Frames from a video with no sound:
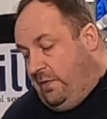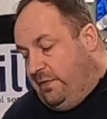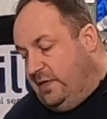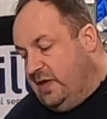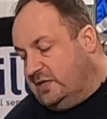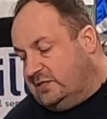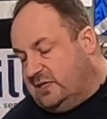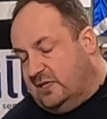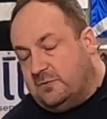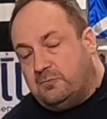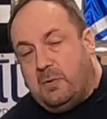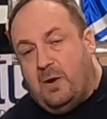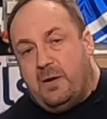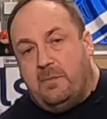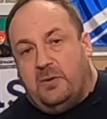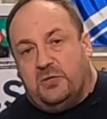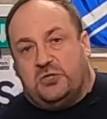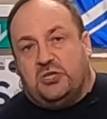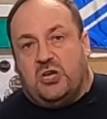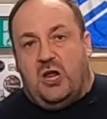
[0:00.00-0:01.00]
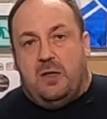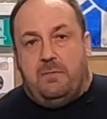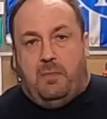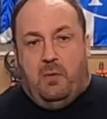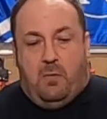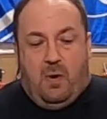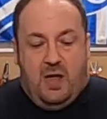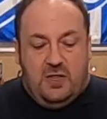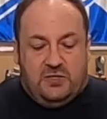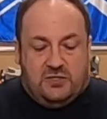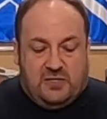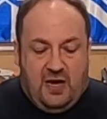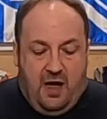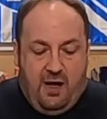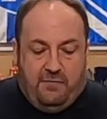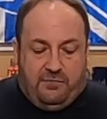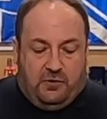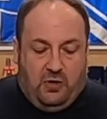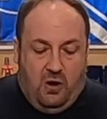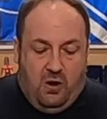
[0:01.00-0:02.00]
This is one of my cheaper ones that
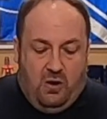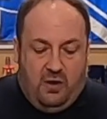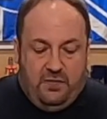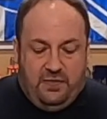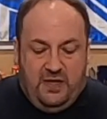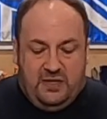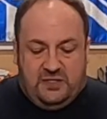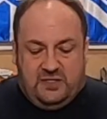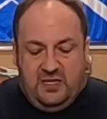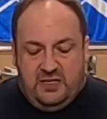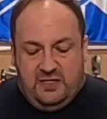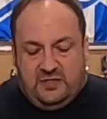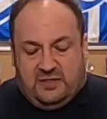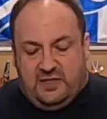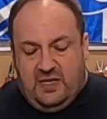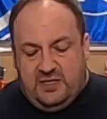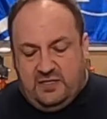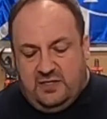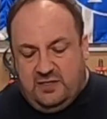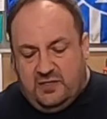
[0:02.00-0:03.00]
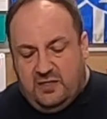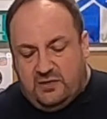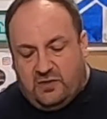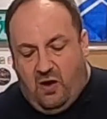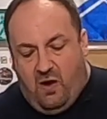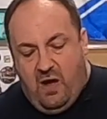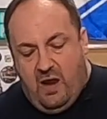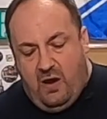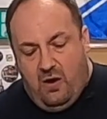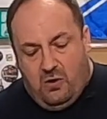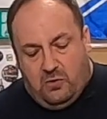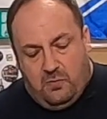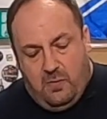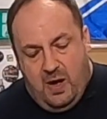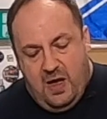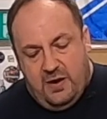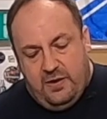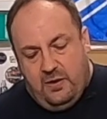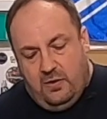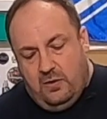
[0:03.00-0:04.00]
I've got. This is this is a dialogue
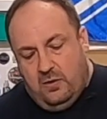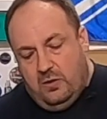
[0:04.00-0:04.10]
one